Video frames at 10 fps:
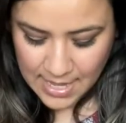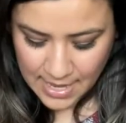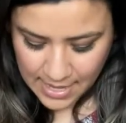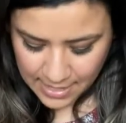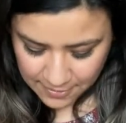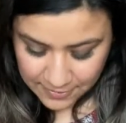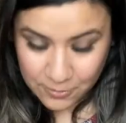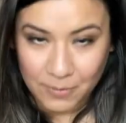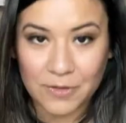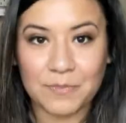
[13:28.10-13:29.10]
Uh, the
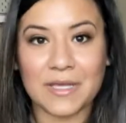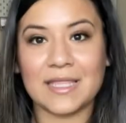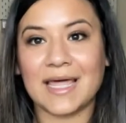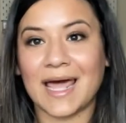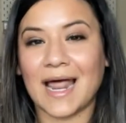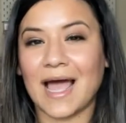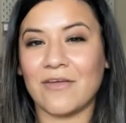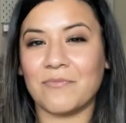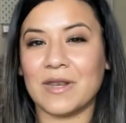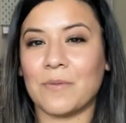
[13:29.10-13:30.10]
quilt bee that
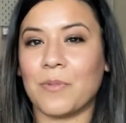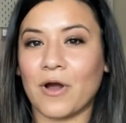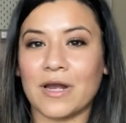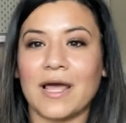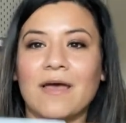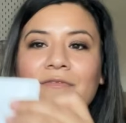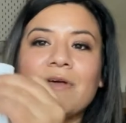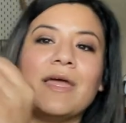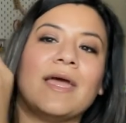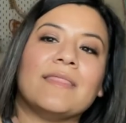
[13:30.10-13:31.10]
I've been a part of
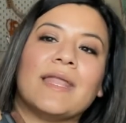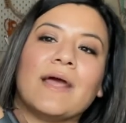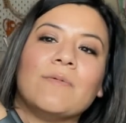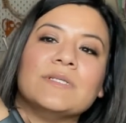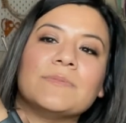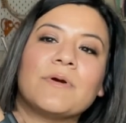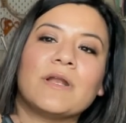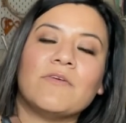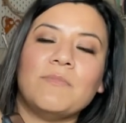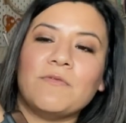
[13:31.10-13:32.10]
and that I was a part
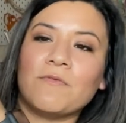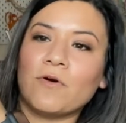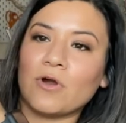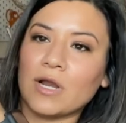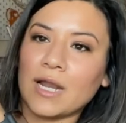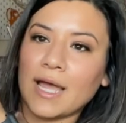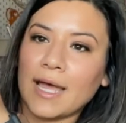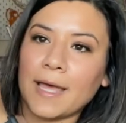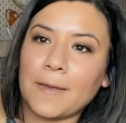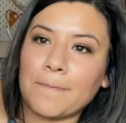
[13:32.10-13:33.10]
of before,
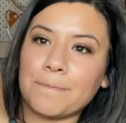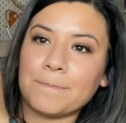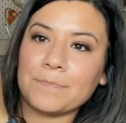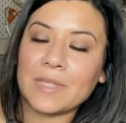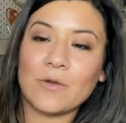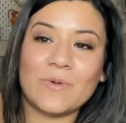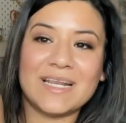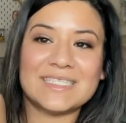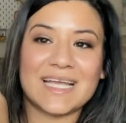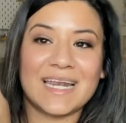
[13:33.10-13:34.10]
um, we
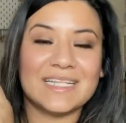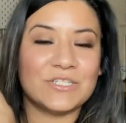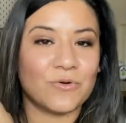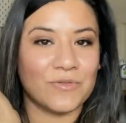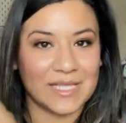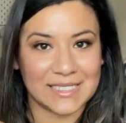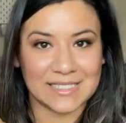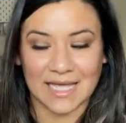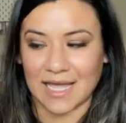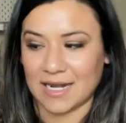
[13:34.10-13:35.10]
decided to only
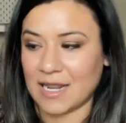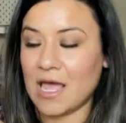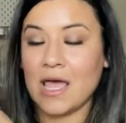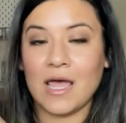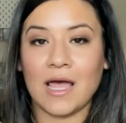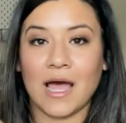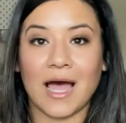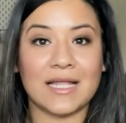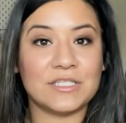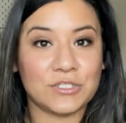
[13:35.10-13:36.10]
send
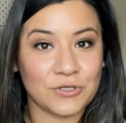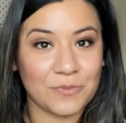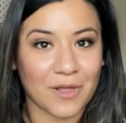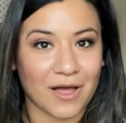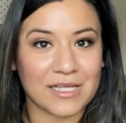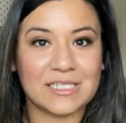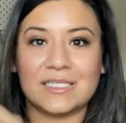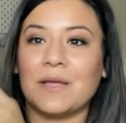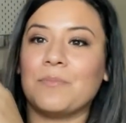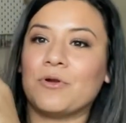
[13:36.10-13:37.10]
uh, two blocks
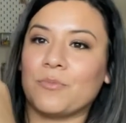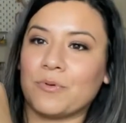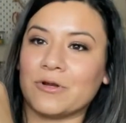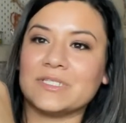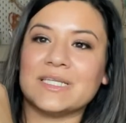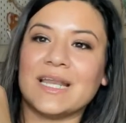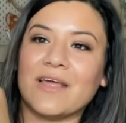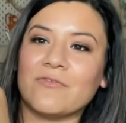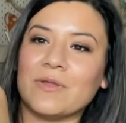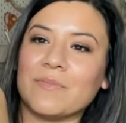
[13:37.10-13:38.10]
per person
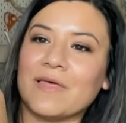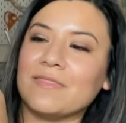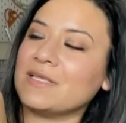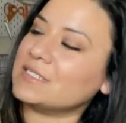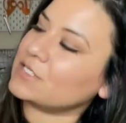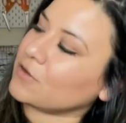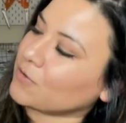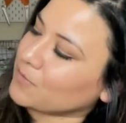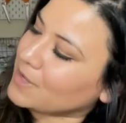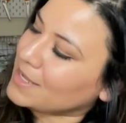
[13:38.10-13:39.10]
every month.
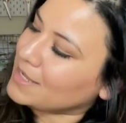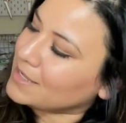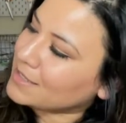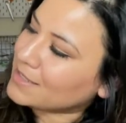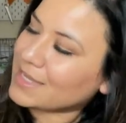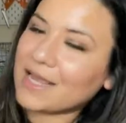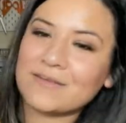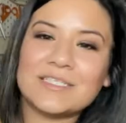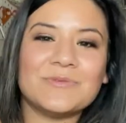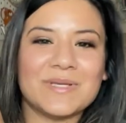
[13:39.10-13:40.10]
So look at how
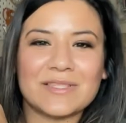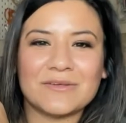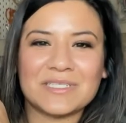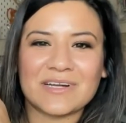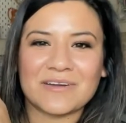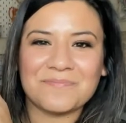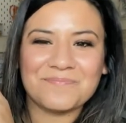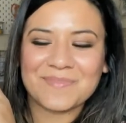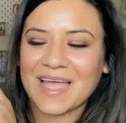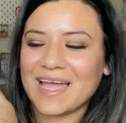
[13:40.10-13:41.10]
sweet those are.
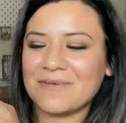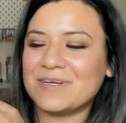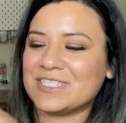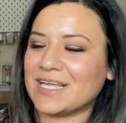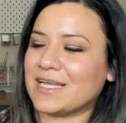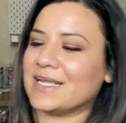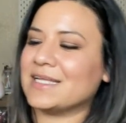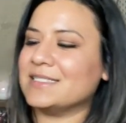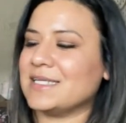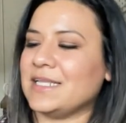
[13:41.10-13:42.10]
I wish I could have
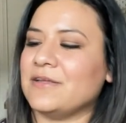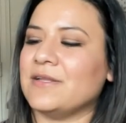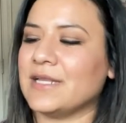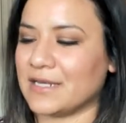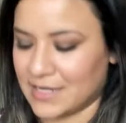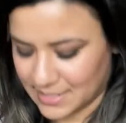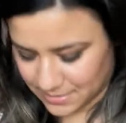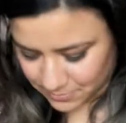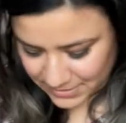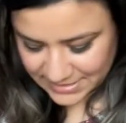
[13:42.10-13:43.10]
continued and,
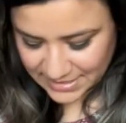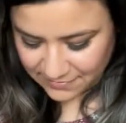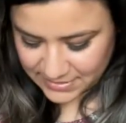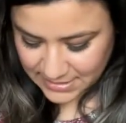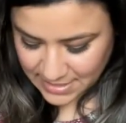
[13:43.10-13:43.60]
and received